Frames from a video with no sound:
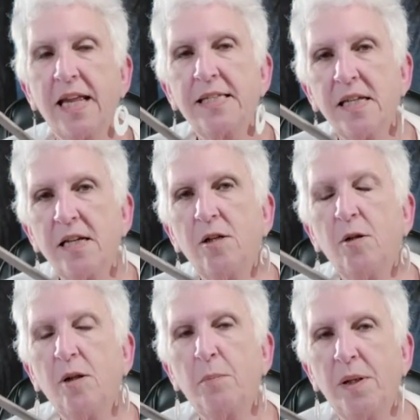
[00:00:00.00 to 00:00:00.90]
a
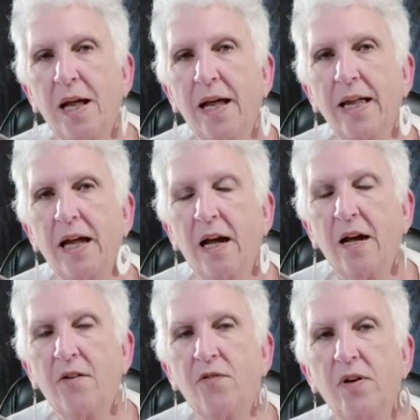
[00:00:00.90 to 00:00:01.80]
single ply
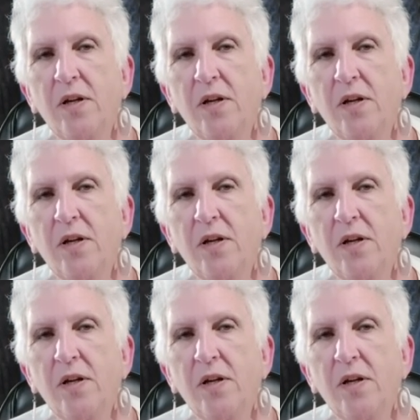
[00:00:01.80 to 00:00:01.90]
of